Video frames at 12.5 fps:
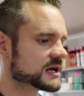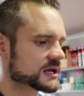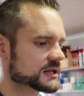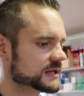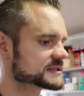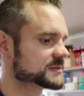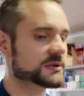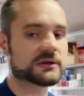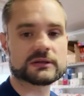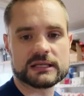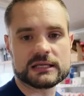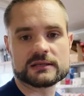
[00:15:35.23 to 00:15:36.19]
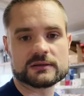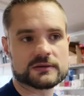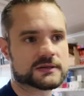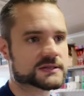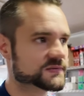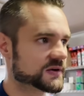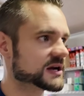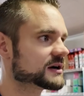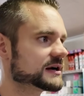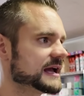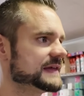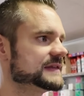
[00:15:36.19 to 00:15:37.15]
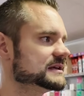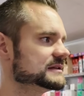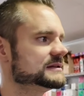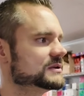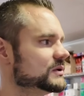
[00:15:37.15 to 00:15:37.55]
collectability sphere, and the